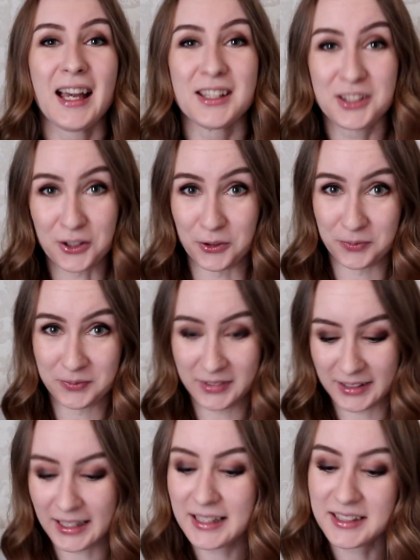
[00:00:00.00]
So,
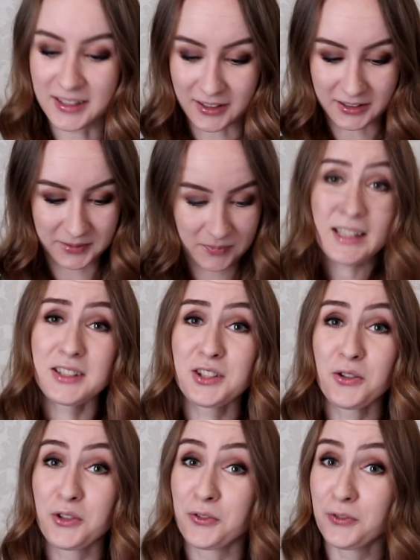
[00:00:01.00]
let's start.
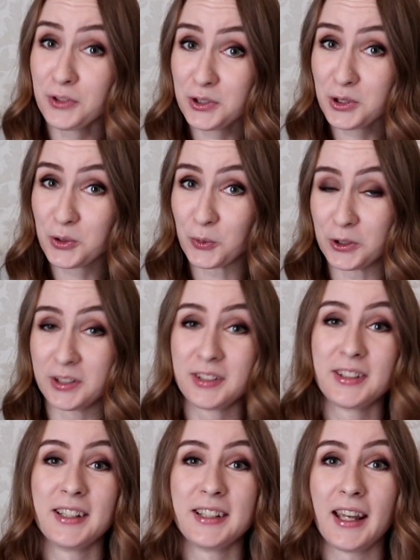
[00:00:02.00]
So, the first
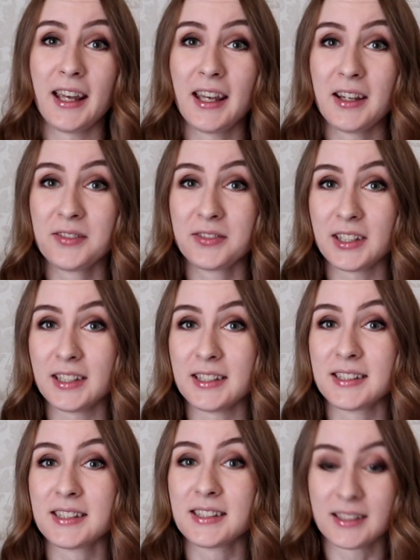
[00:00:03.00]
word that I have
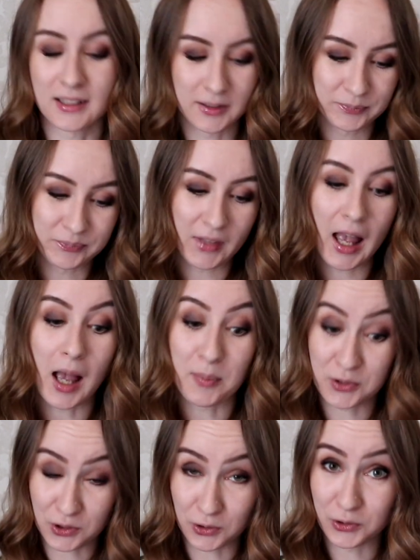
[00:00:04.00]
is
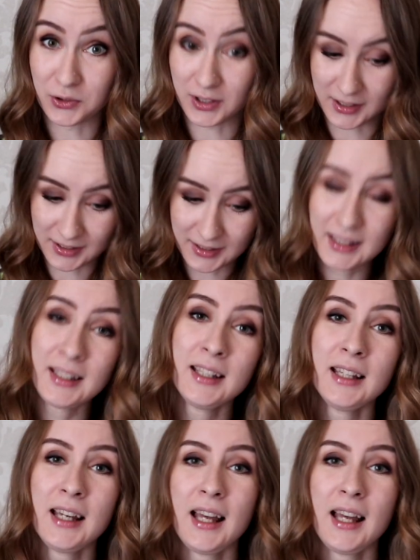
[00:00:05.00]
absolutisti.